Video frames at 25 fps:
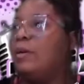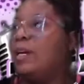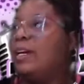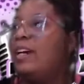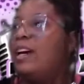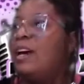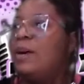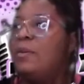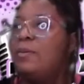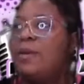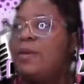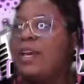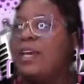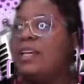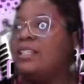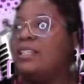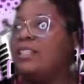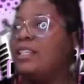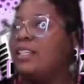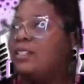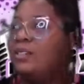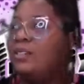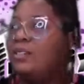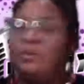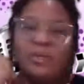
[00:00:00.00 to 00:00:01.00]
And cupcakes
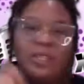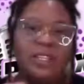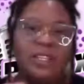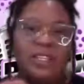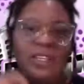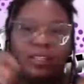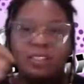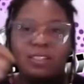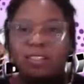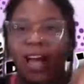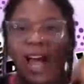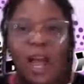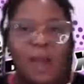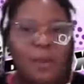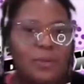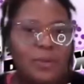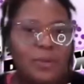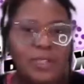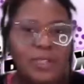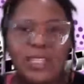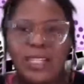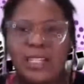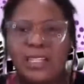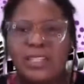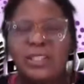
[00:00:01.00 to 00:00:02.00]
like with the
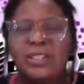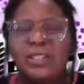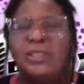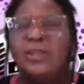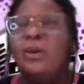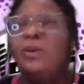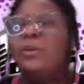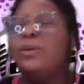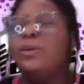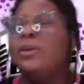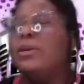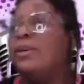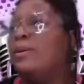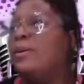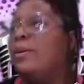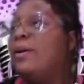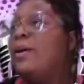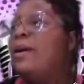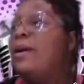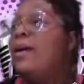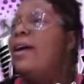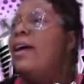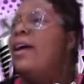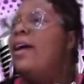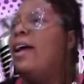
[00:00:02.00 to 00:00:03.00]
toppers, like so cute.
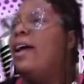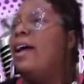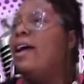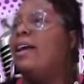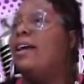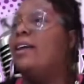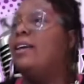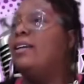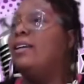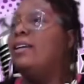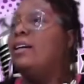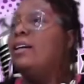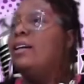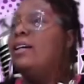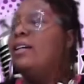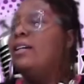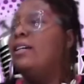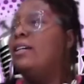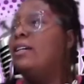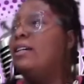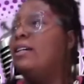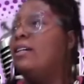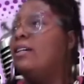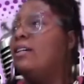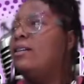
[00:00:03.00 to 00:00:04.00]
And
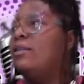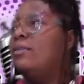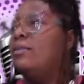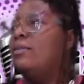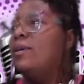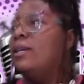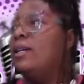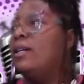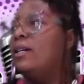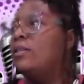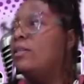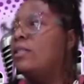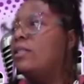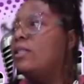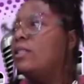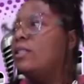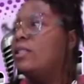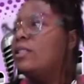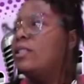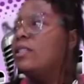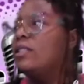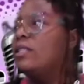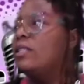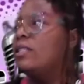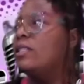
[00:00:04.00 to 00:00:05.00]
what
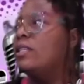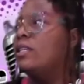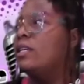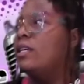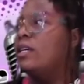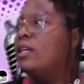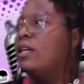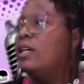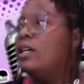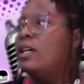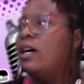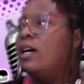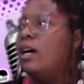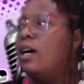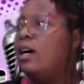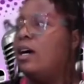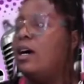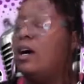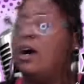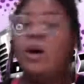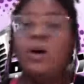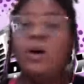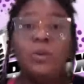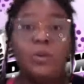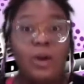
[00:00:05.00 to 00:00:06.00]
else?
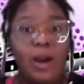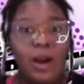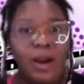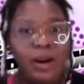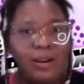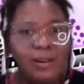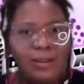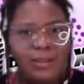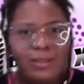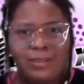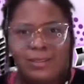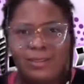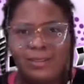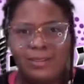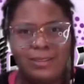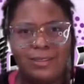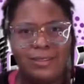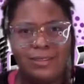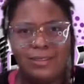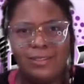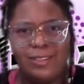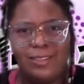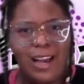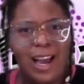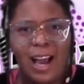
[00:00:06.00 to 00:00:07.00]
Oh,
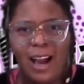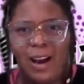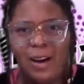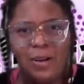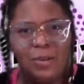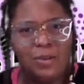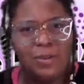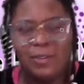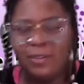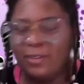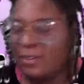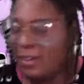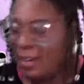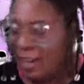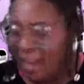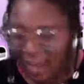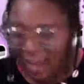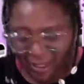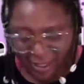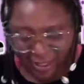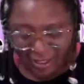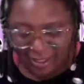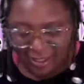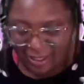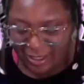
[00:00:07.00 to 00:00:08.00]
how
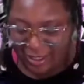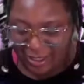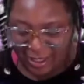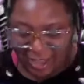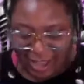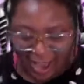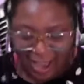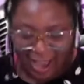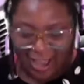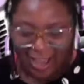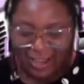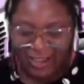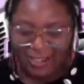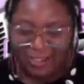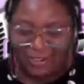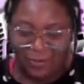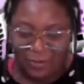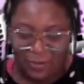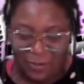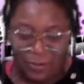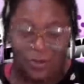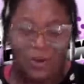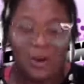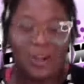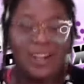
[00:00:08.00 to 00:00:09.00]
let's not
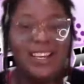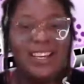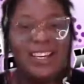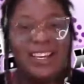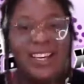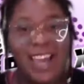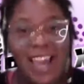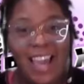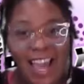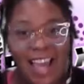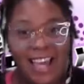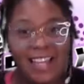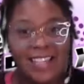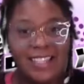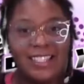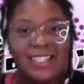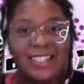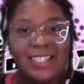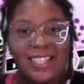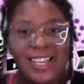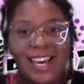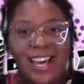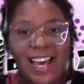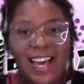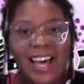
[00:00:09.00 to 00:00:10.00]
forget.
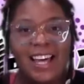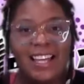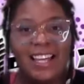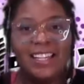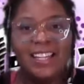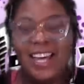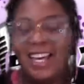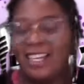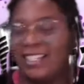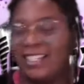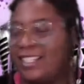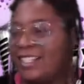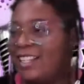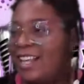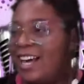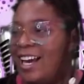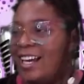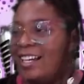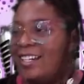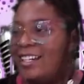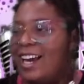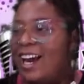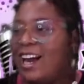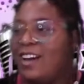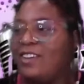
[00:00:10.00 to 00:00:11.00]
Lest
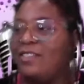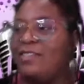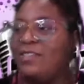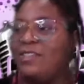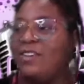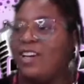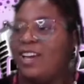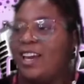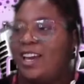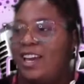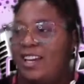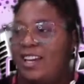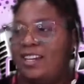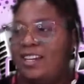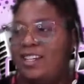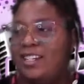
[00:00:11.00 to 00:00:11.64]
I not forget.